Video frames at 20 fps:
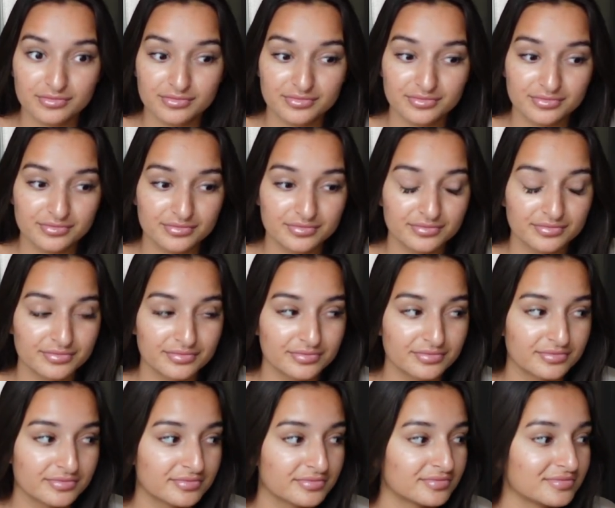
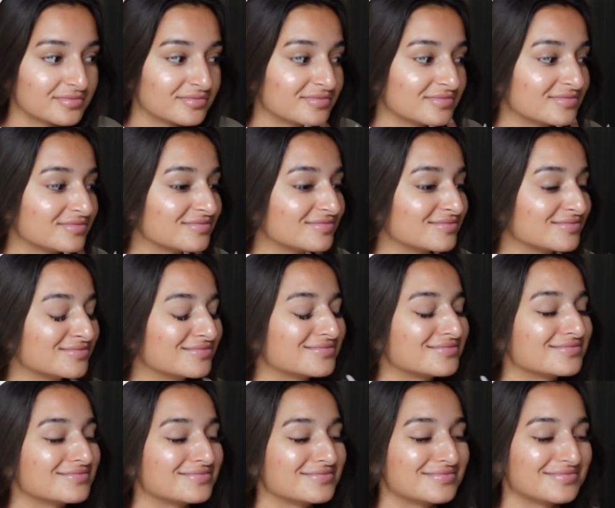
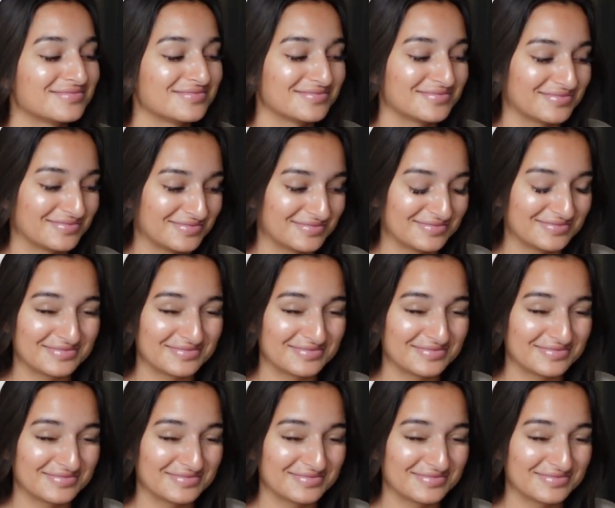Nobody speaks.